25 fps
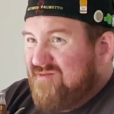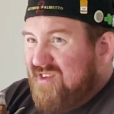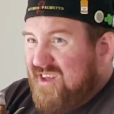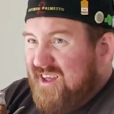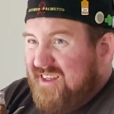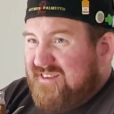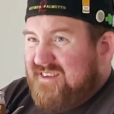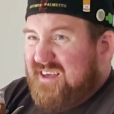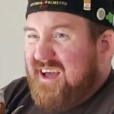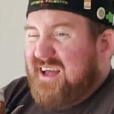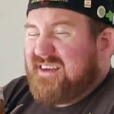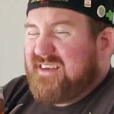
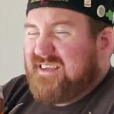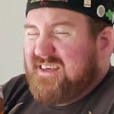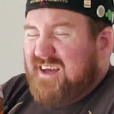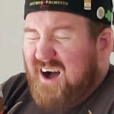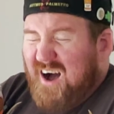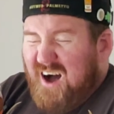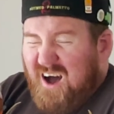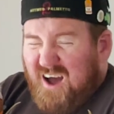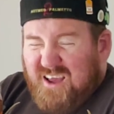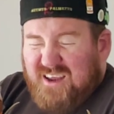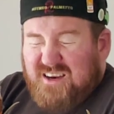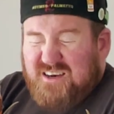It's got
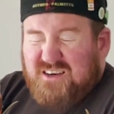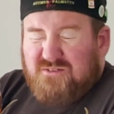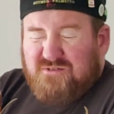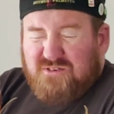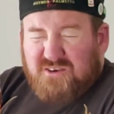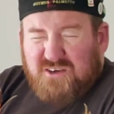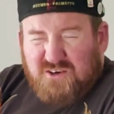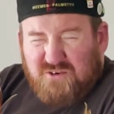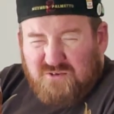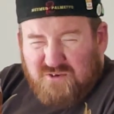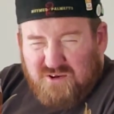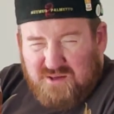kind of
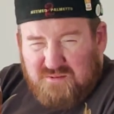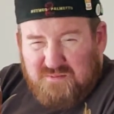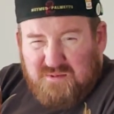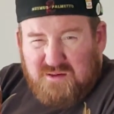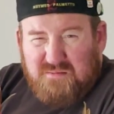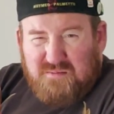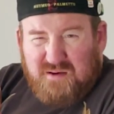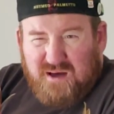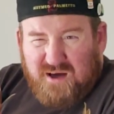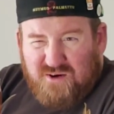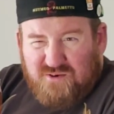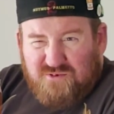a
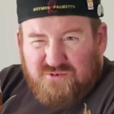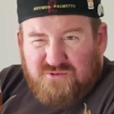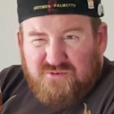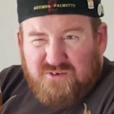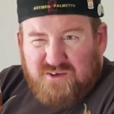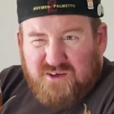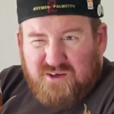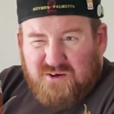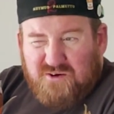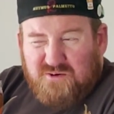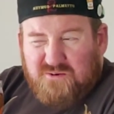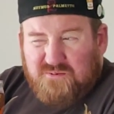creamy
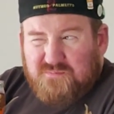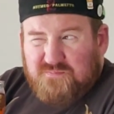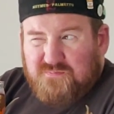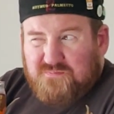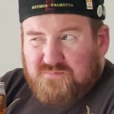mouthfeel.